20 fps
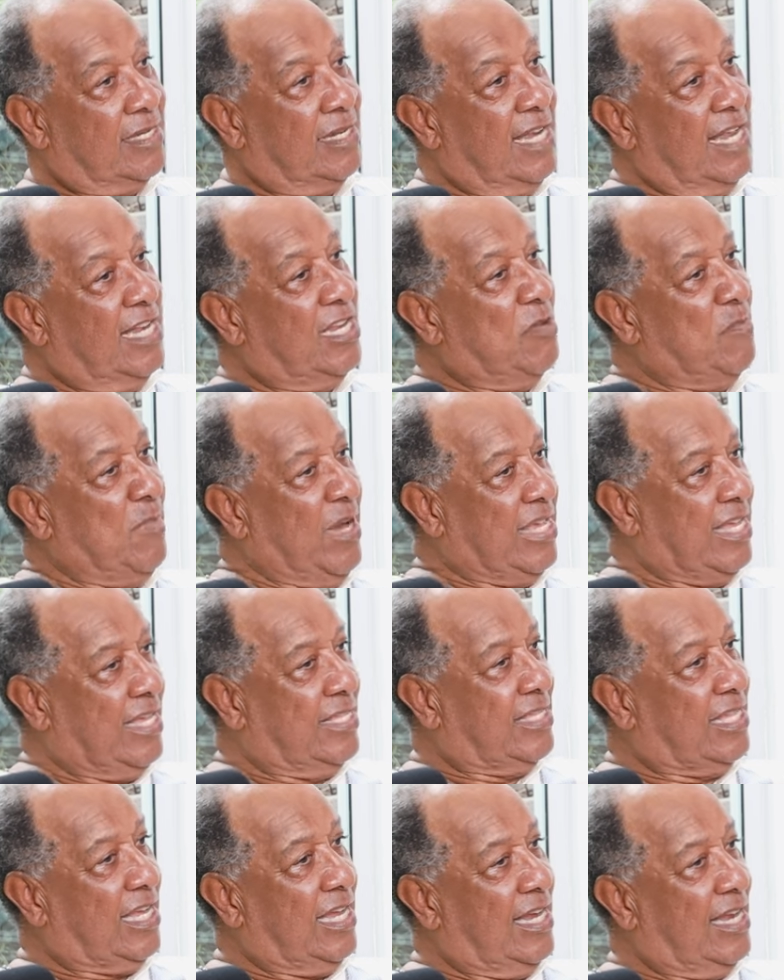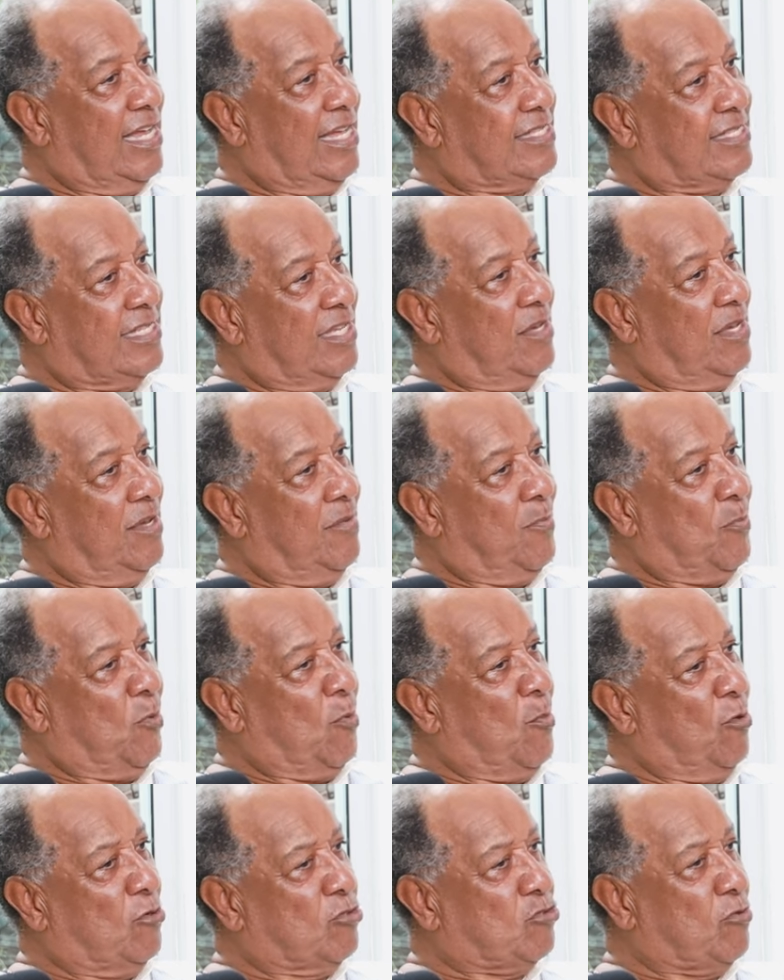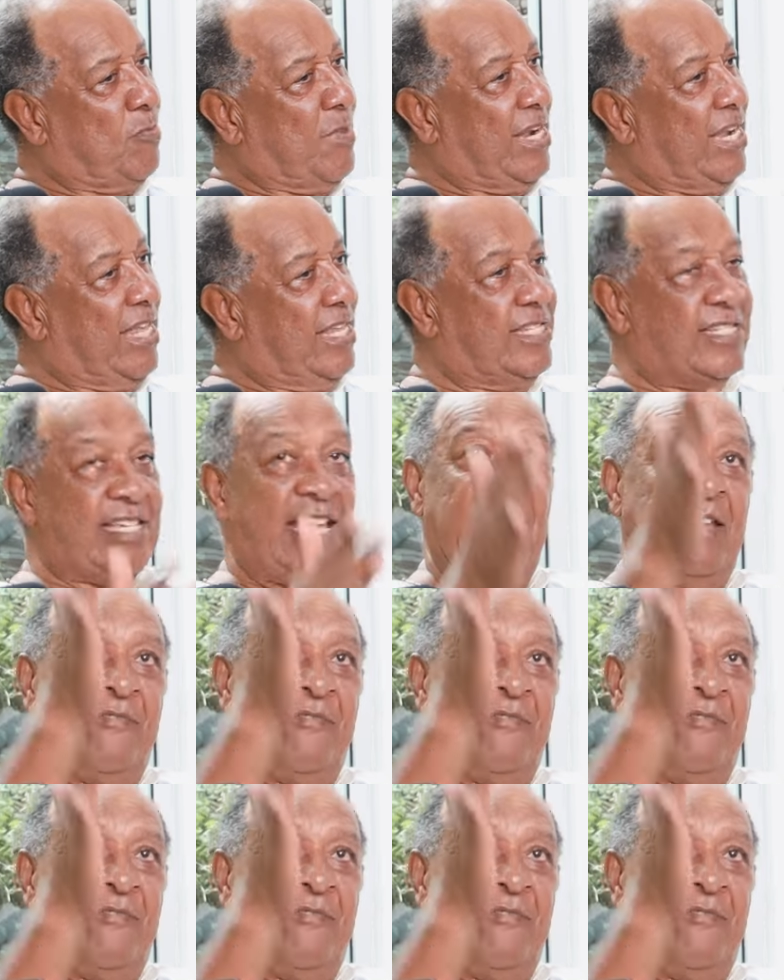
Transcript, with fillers: Leslie Manyathela, the Pomoso Manense,